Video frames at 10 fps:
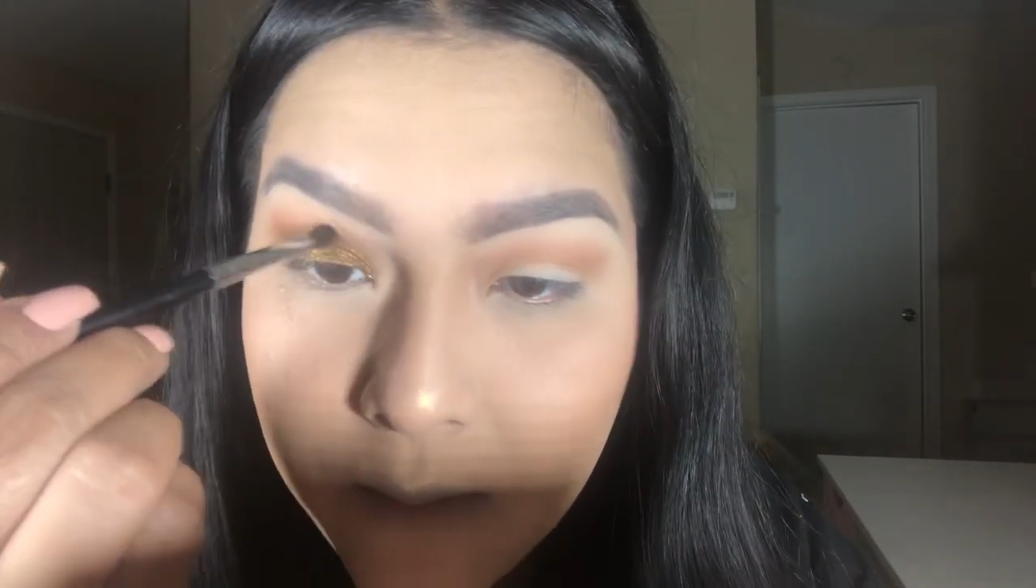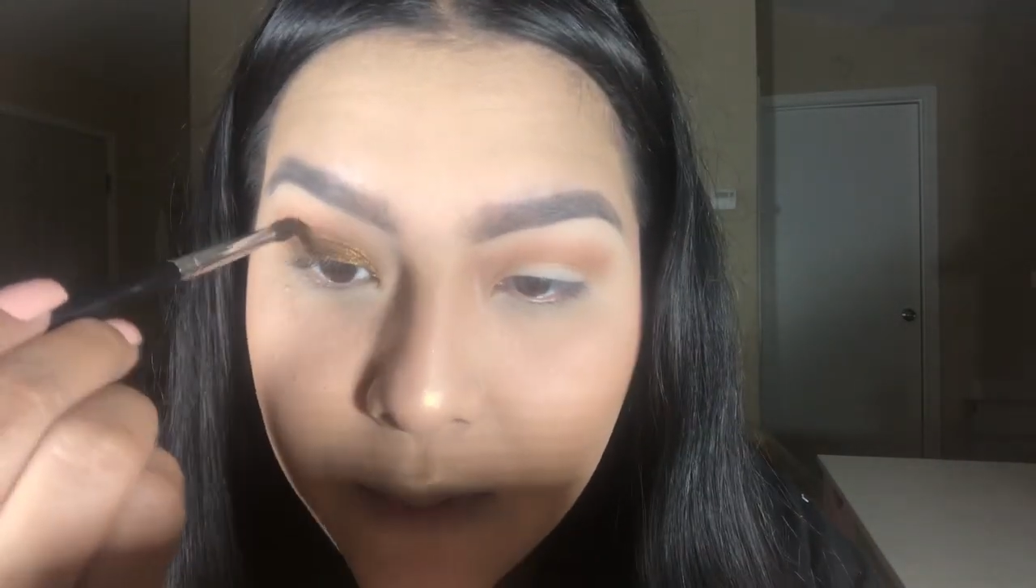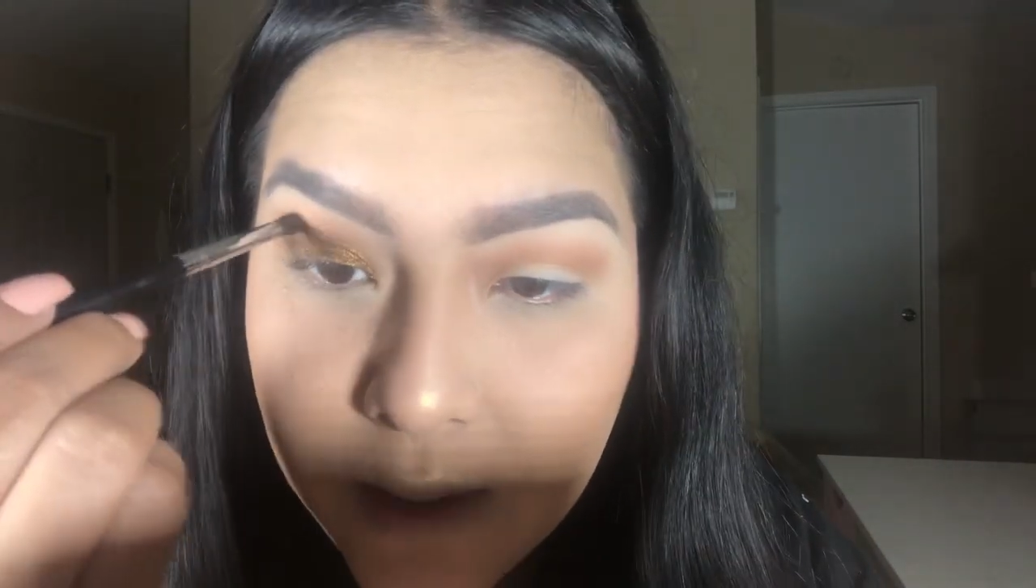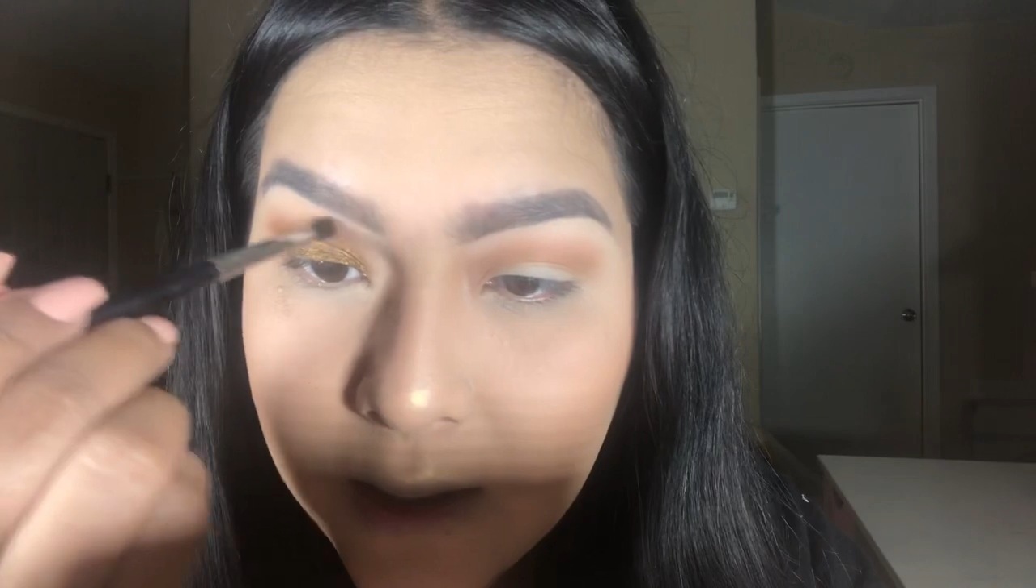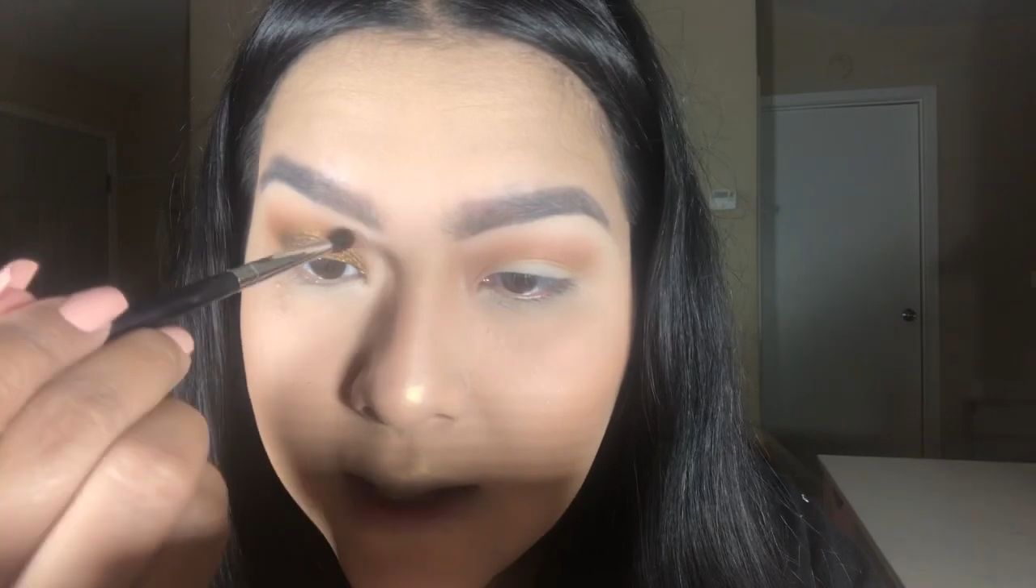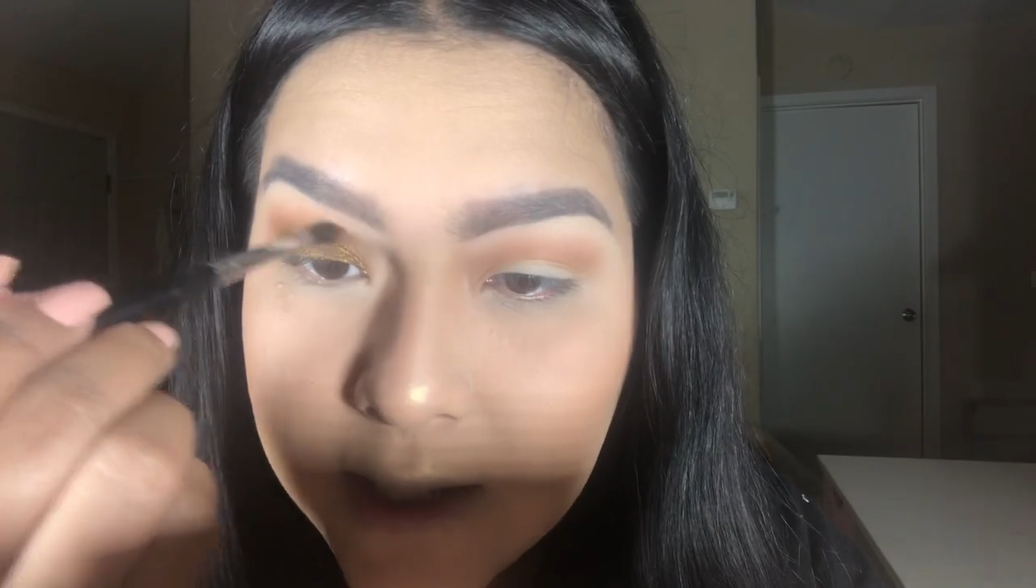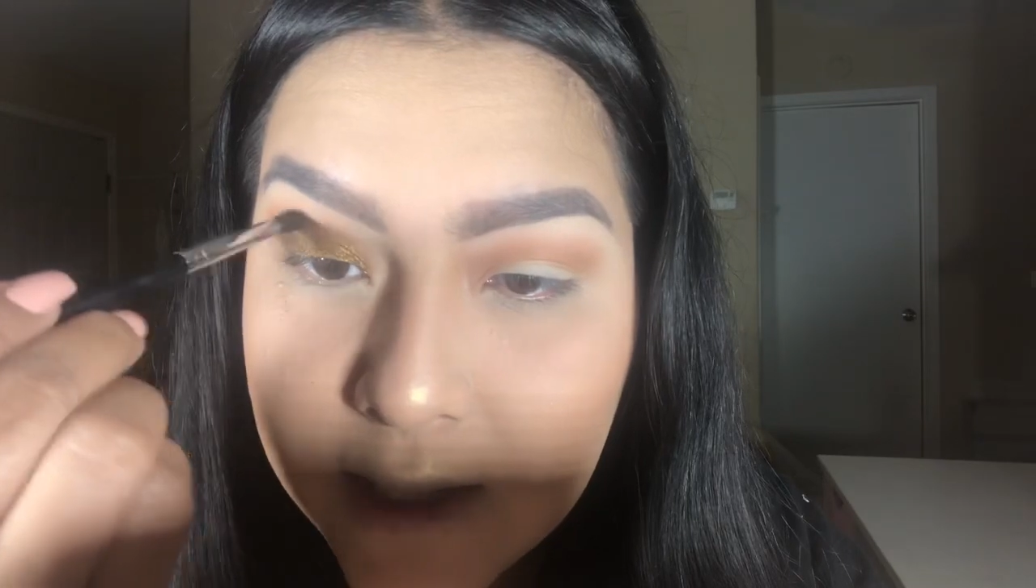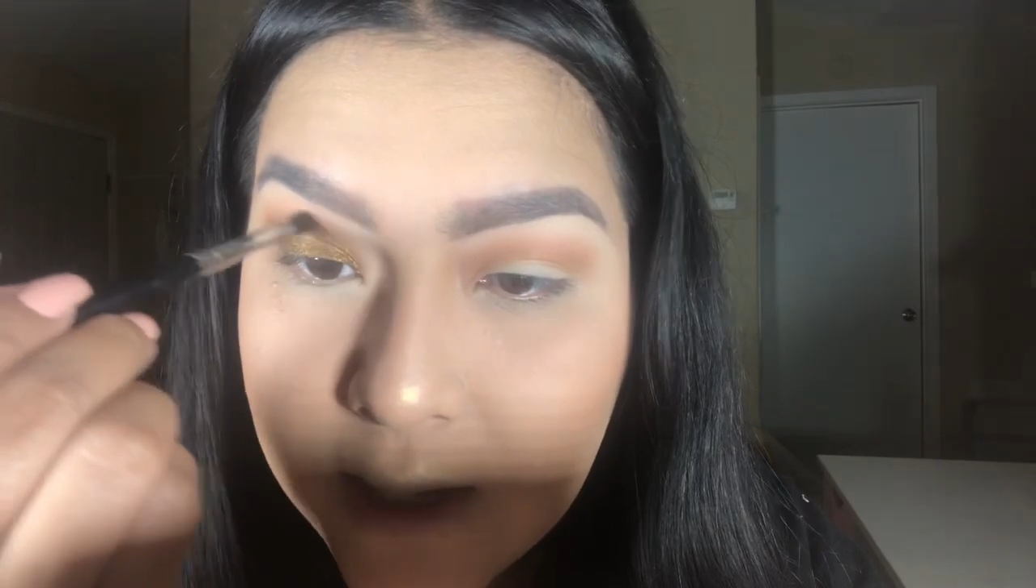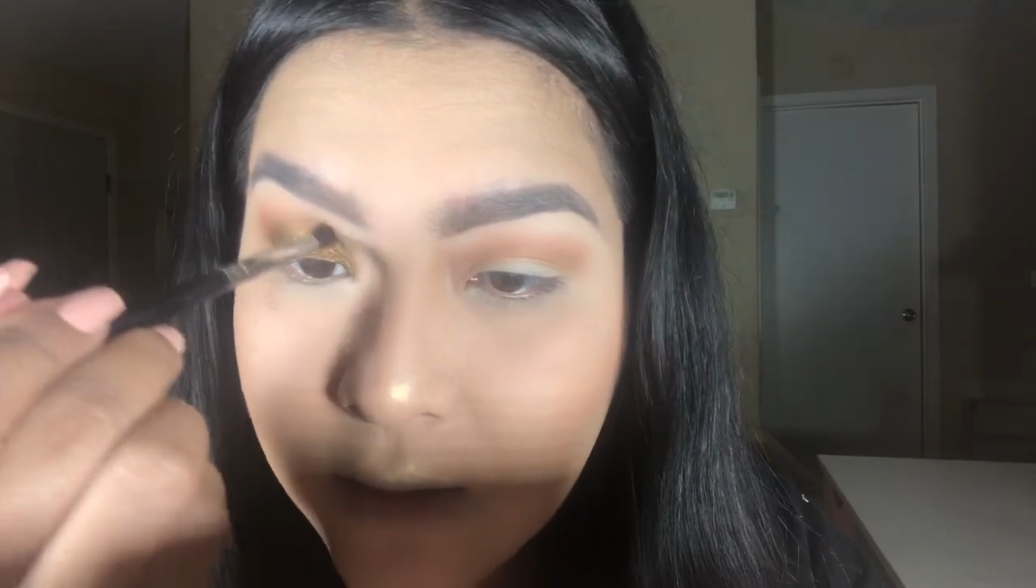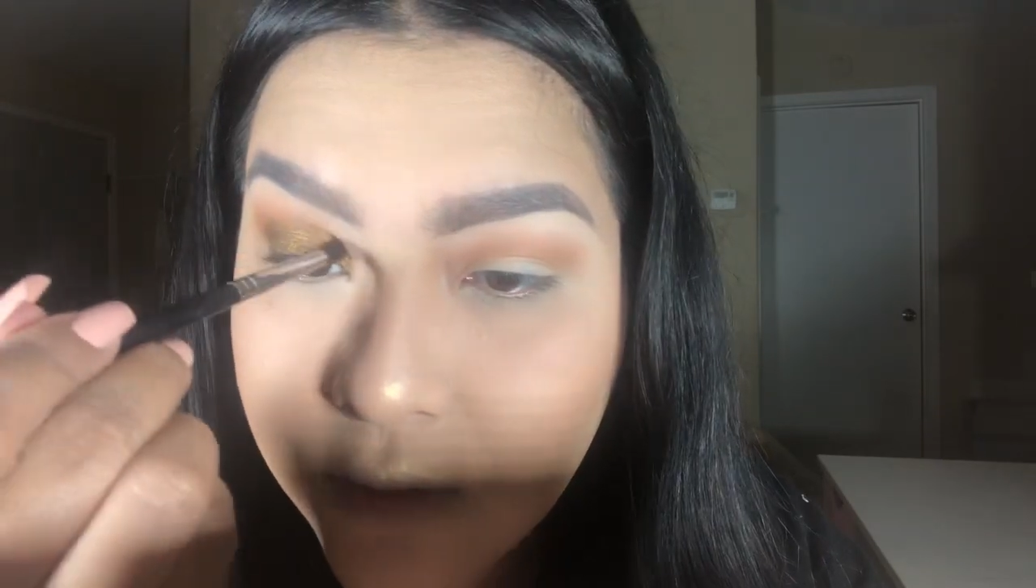
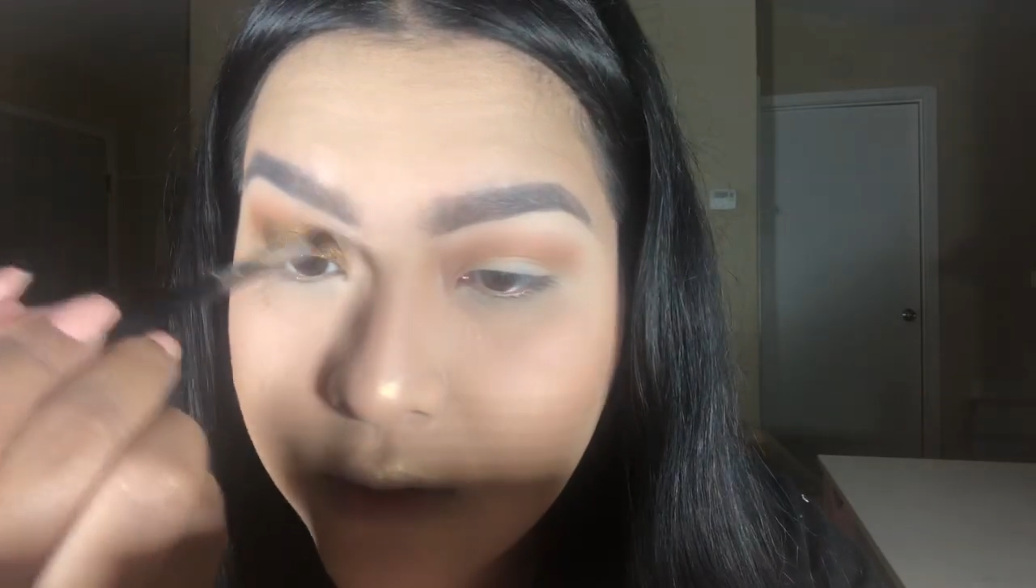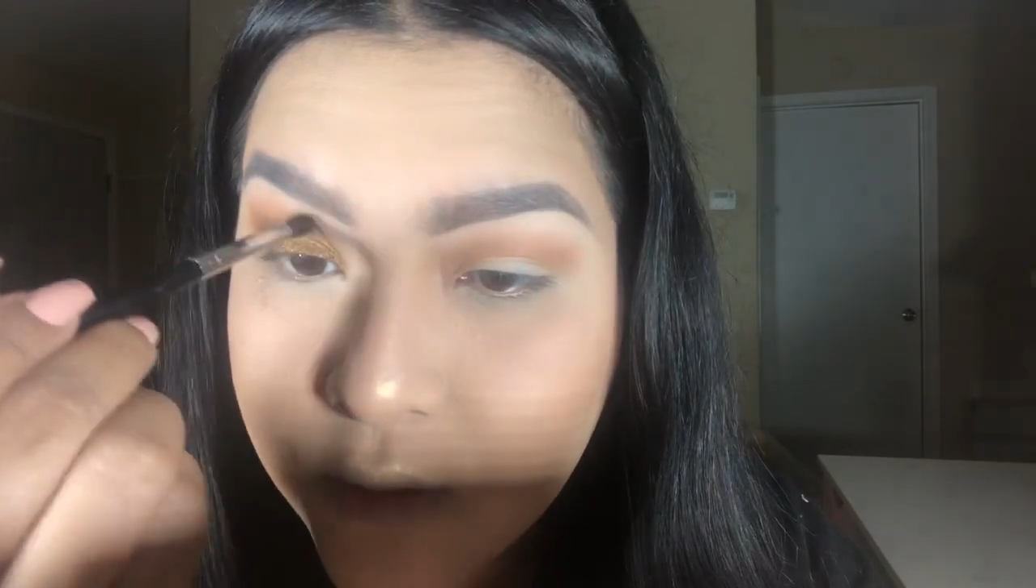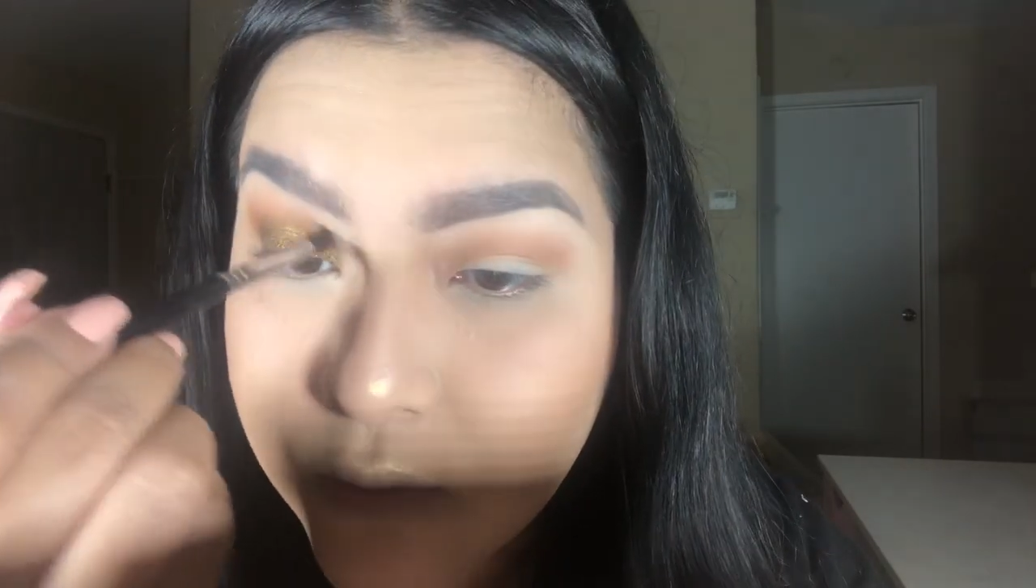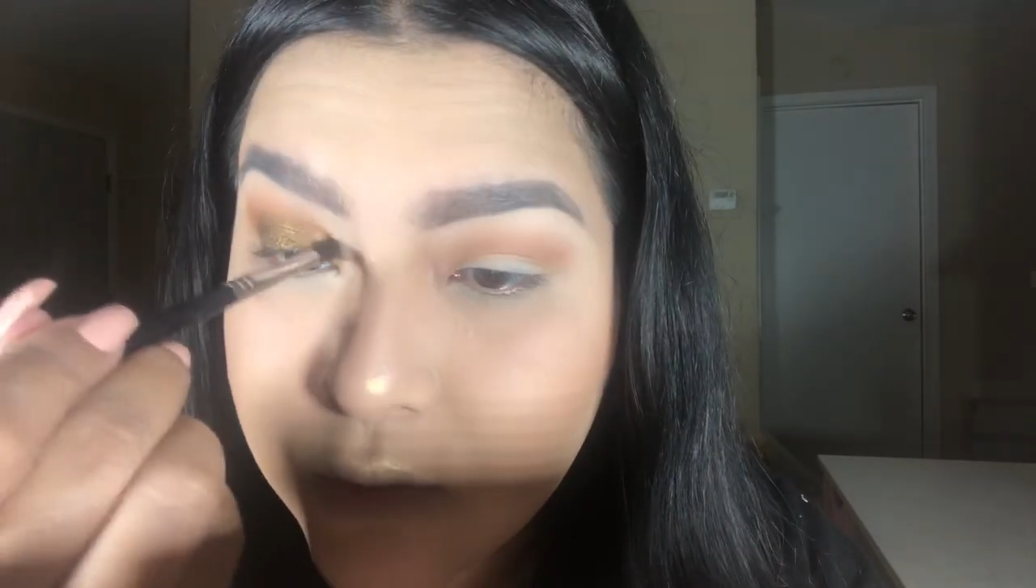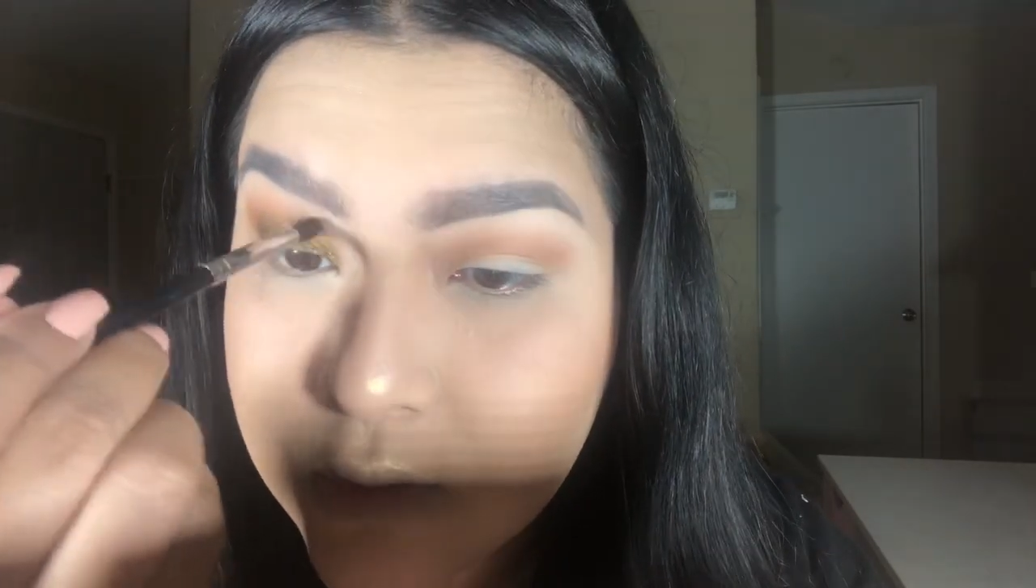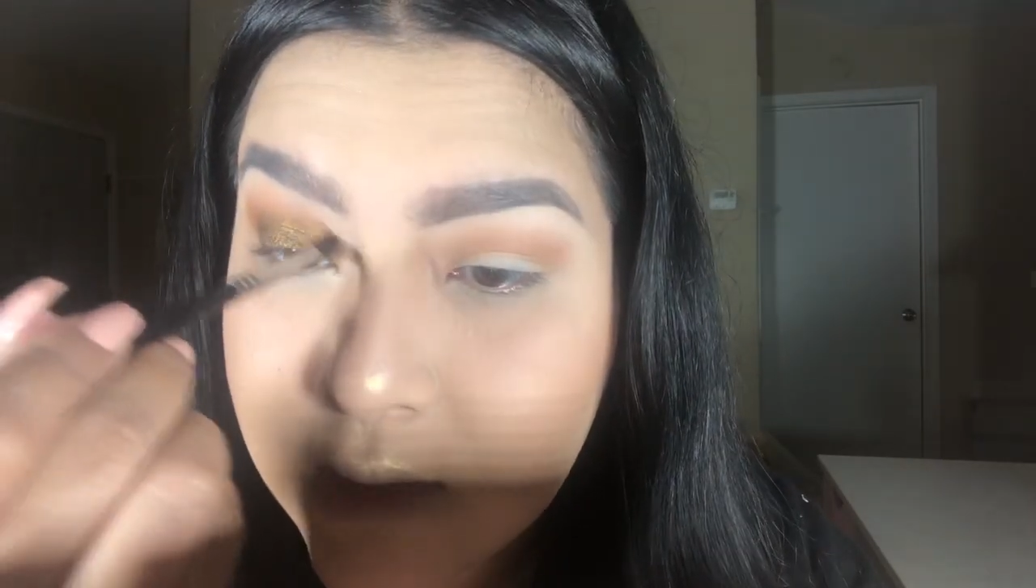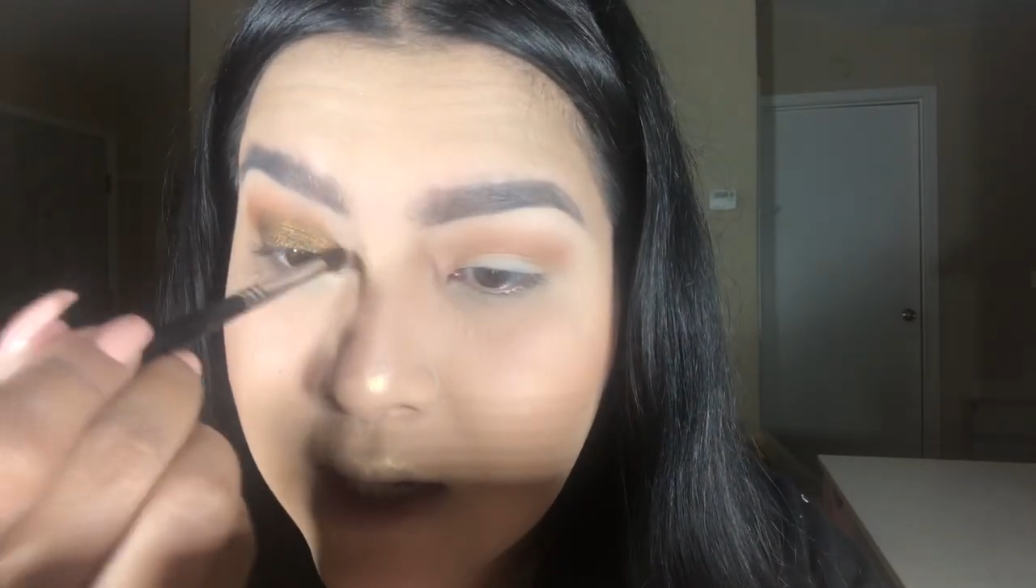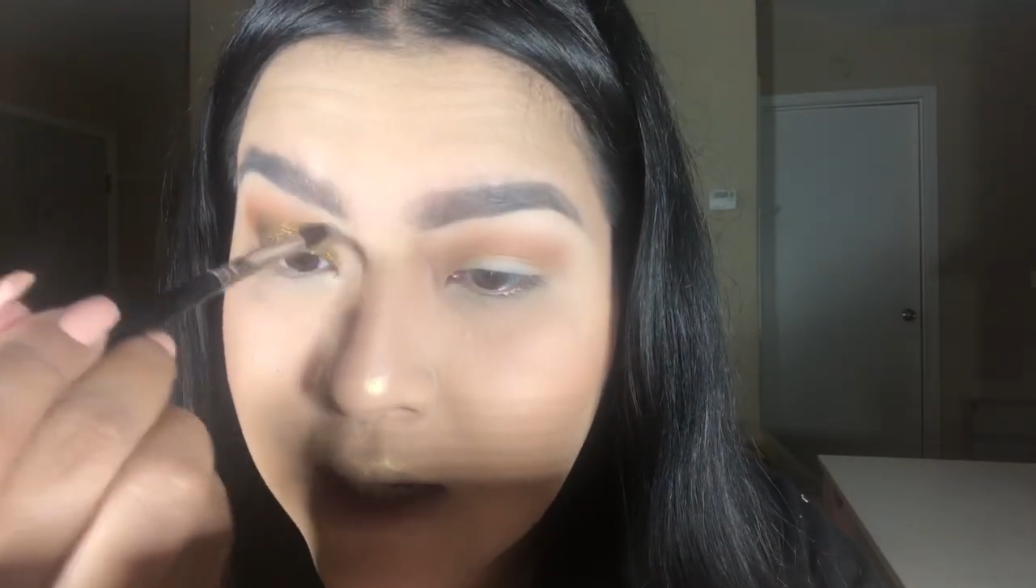blend out those